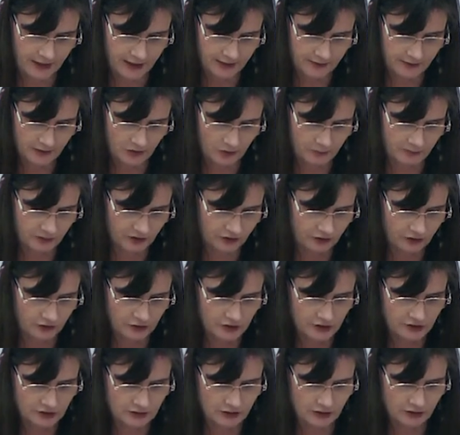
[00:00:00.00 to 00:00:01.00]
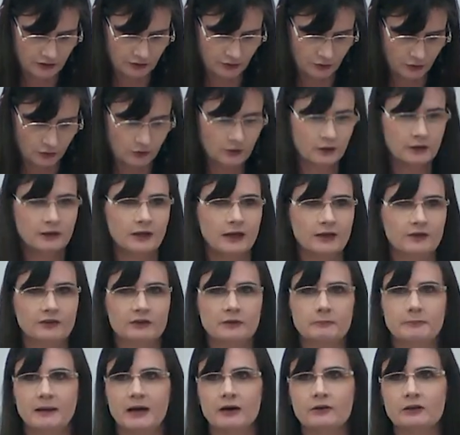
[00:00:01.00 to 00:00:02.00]
had the opportunity to organise
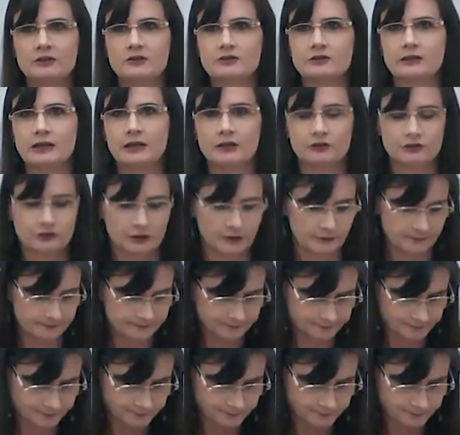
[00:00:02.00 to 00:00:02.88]
the Baron's Lecture.